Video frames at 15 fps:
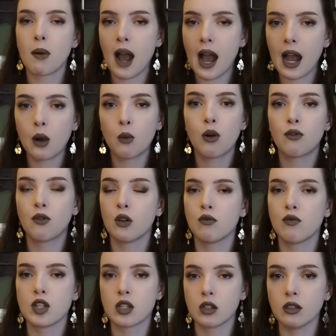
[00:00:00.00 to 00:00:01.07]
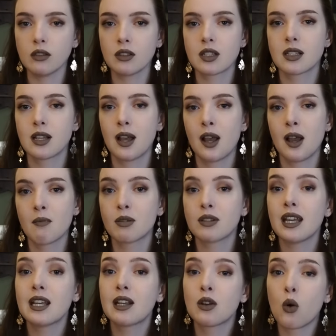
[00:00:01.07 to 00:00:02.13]
powerful results, but
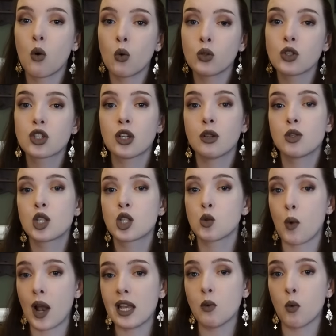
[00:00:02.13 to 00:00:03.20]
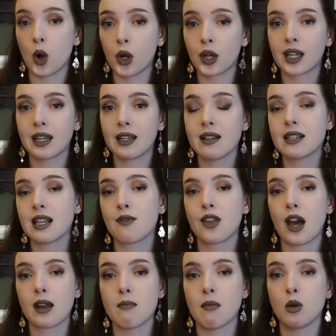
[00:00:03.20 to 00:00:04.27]
they can also sway workings if
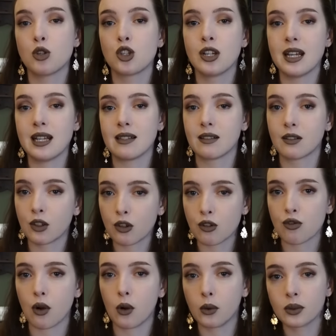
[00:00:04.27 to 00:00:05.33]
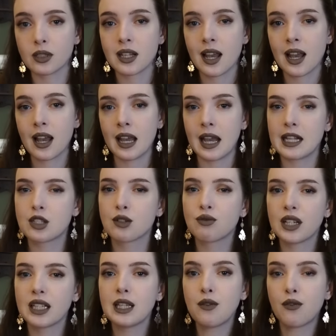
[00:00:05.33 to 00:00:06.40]
that emotion isn't controlled. It's a
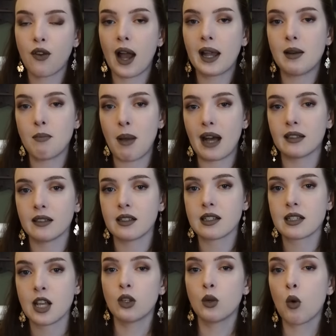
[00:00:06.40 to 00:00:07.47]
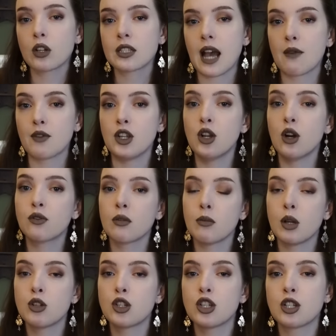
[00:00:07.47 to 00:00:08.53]
really fine balance. You want to have enough
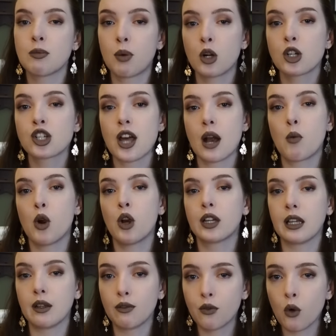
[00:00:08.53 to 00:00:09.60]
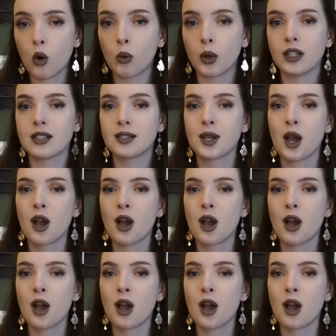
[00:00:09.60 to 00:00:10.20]
emotion to push that working forwards,